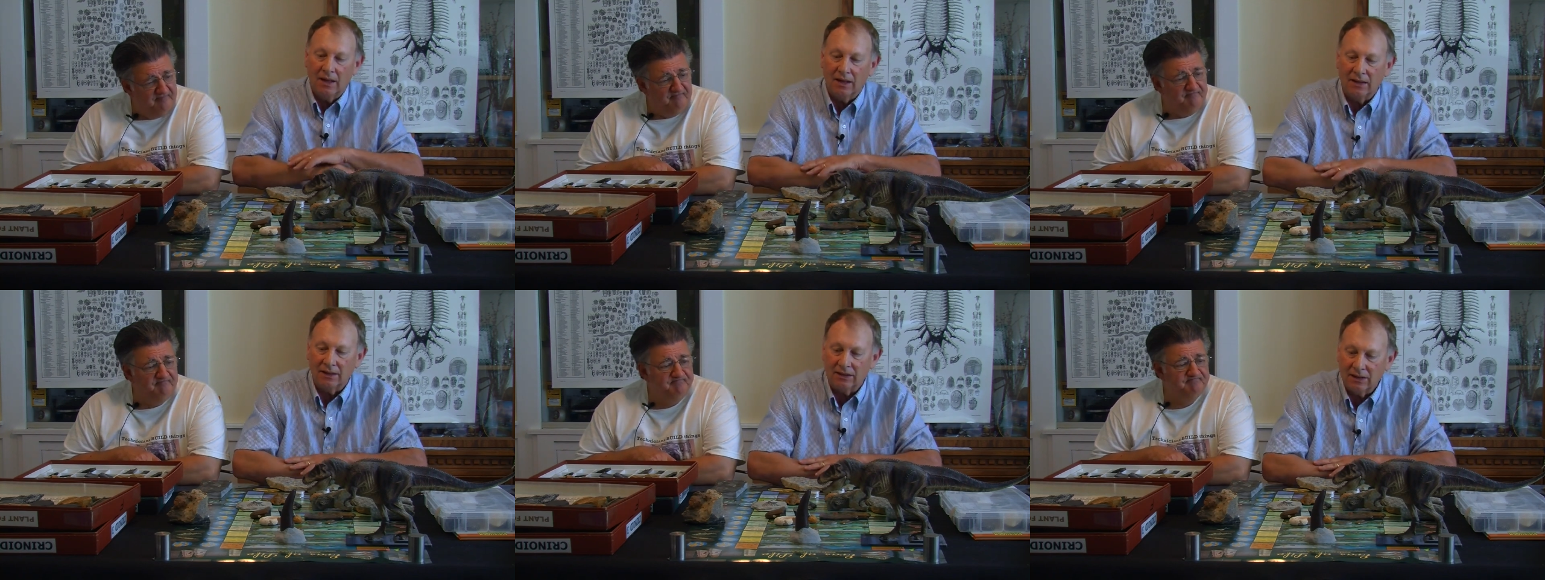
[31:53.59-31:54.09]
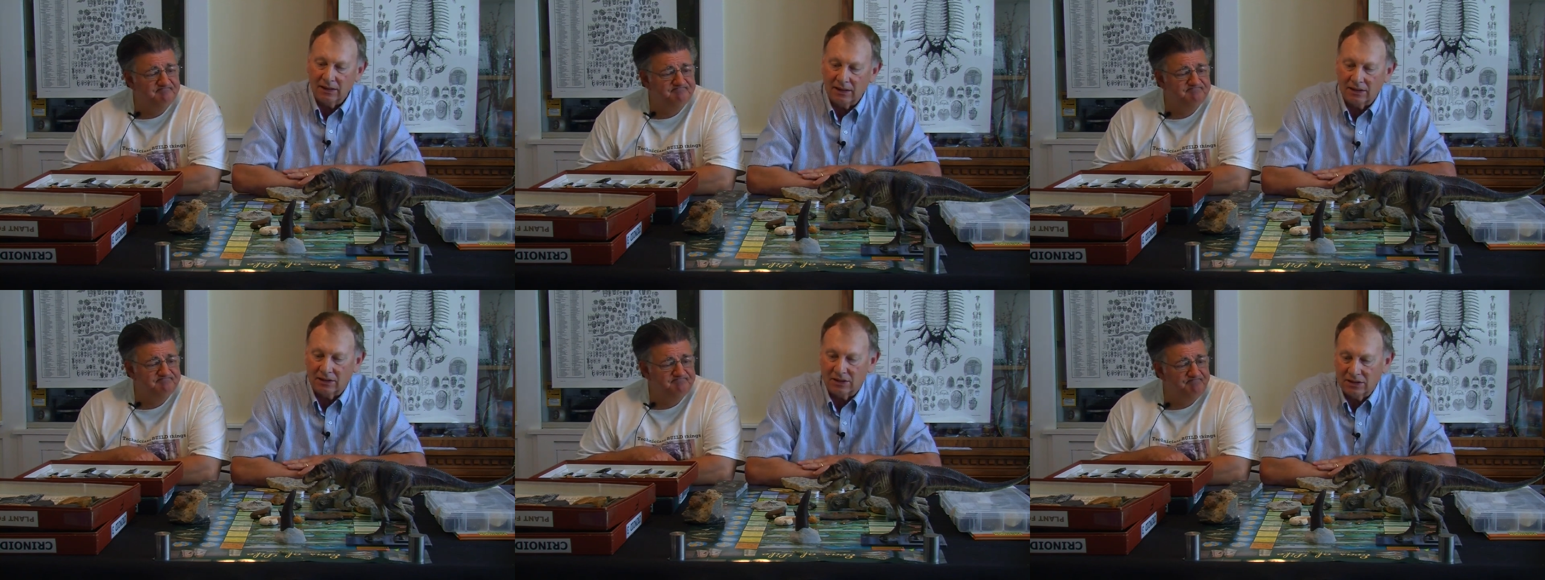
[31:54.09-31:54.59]
Speaker 1: And I think
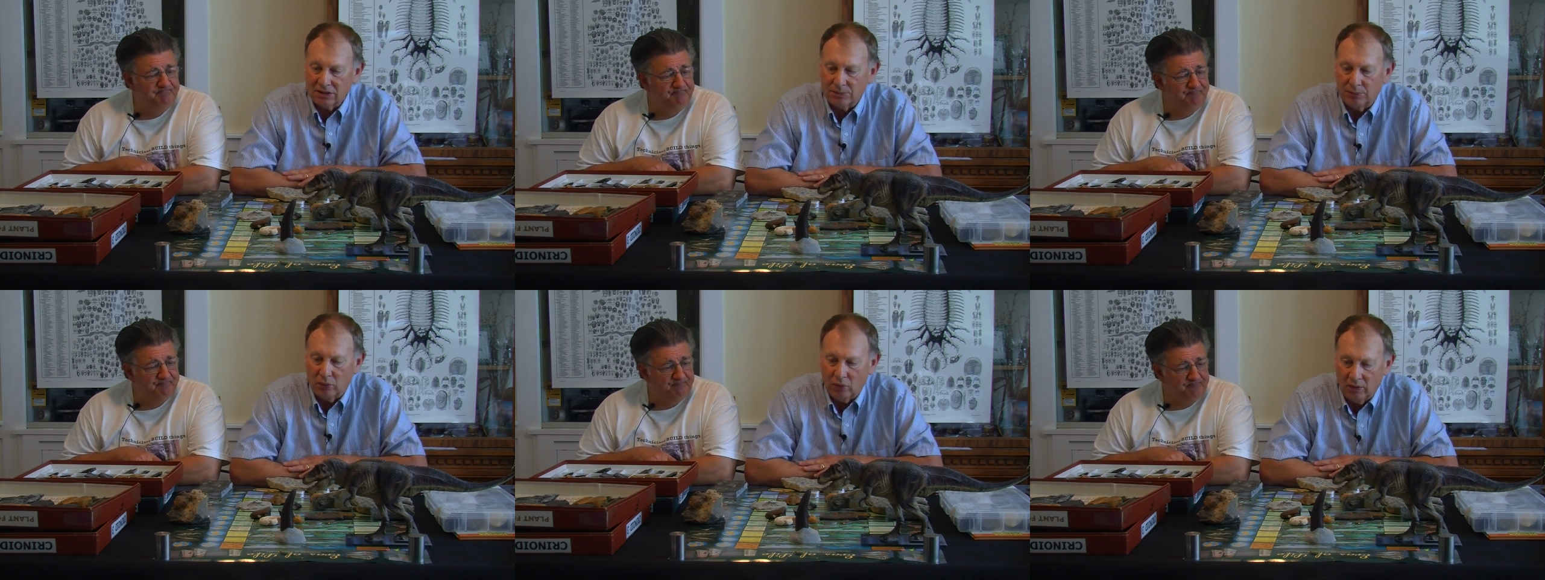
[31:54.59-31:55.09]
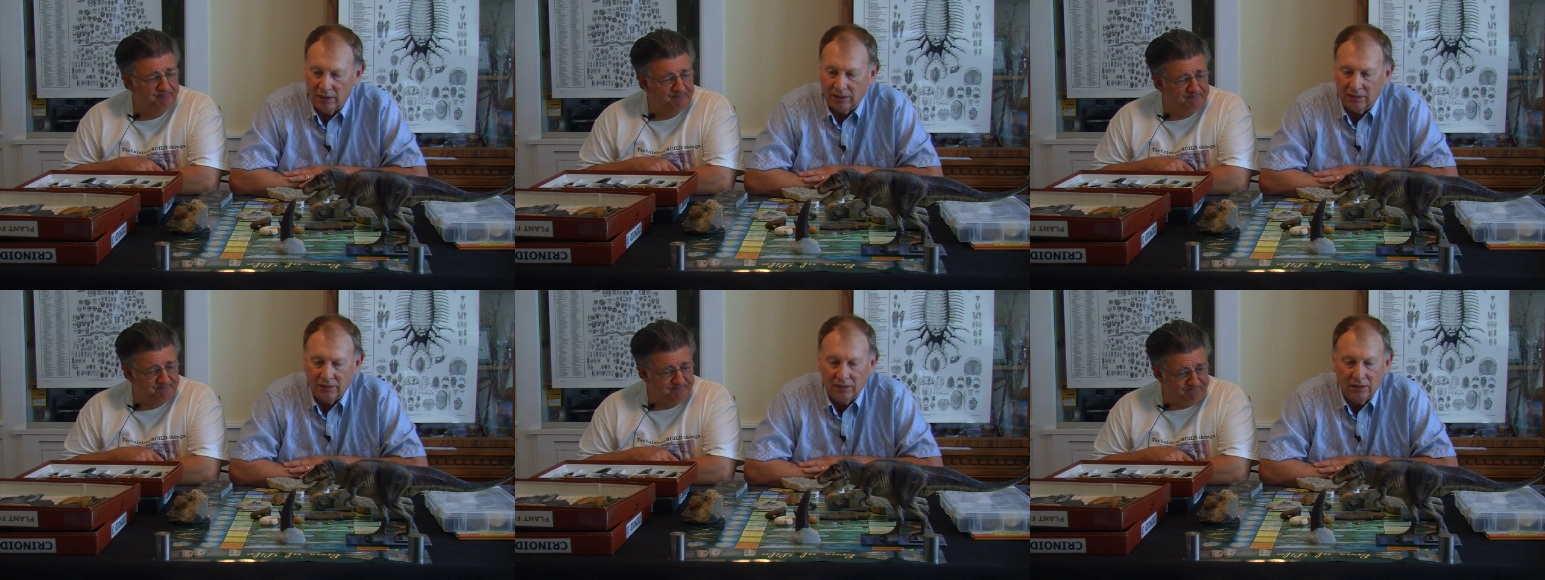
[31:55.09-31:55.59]
at this point,